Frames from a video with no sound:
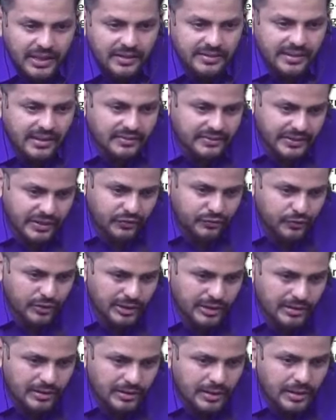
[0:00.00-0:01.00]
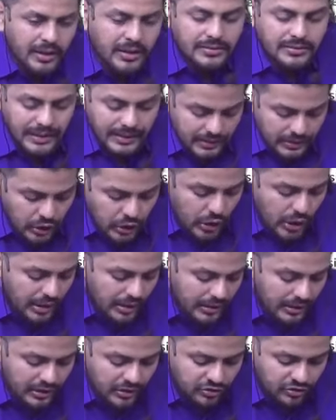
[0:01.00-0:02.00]
successful, then the
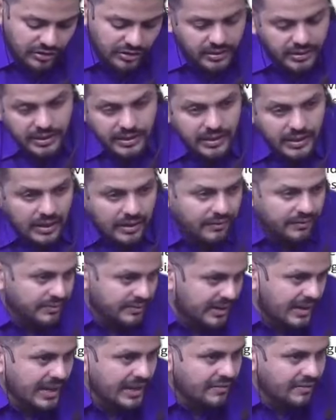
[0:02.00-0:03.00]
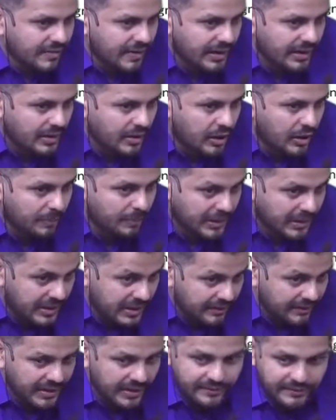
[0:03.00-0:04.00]
organization can drive well or be
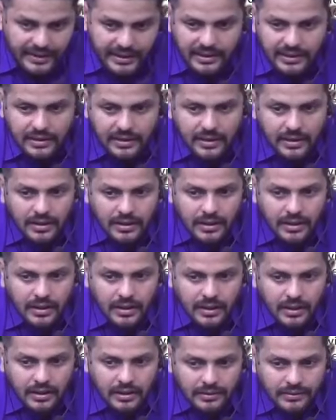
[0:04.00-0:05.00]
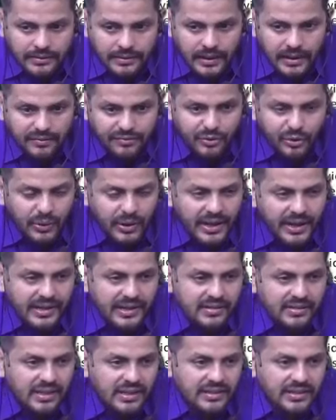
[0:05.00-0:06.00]
driven well. Say if today
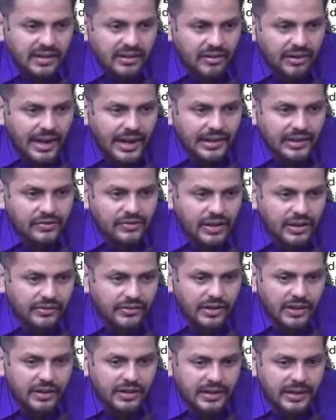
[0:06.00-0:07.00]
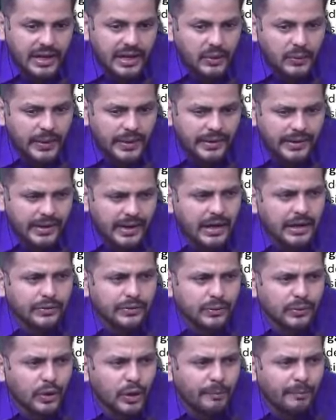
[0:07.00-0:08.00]
anything that Reliance does in a great way, there are
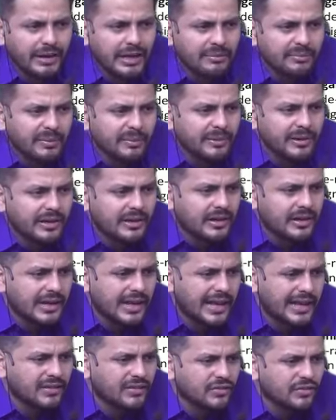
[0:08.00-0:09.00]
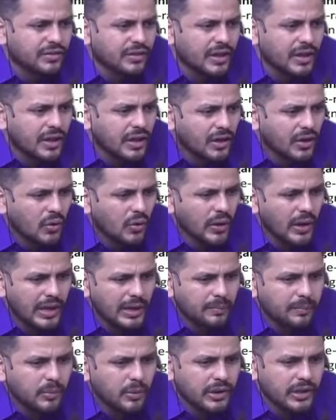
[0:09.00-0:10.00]
so many people in Reliance who help
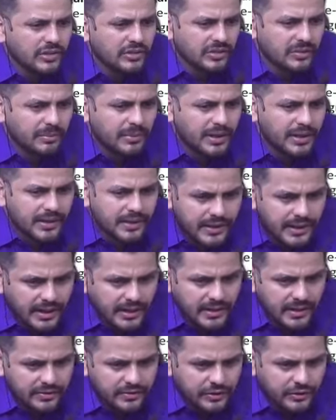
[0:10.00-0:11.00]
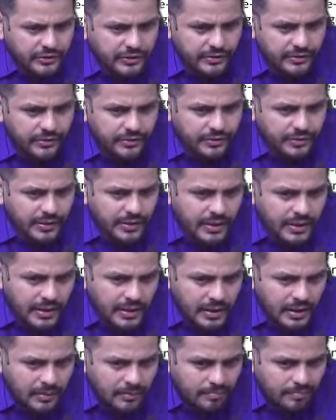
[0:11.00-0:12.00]
Mukesh Ambani take decisions.
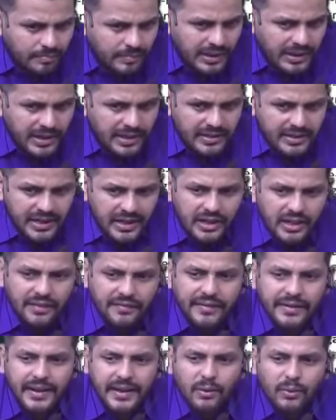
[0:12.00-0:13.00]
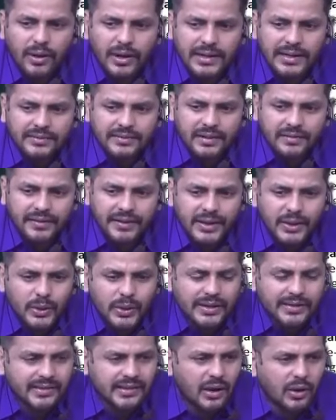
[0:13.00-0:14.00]
But at the end of the day, whatever we do
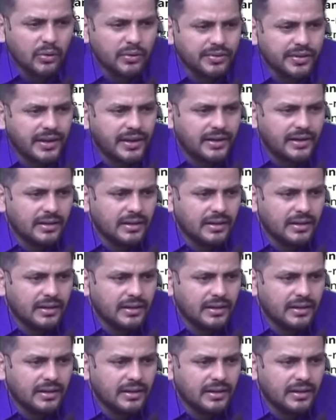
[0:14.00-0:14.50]
as an outside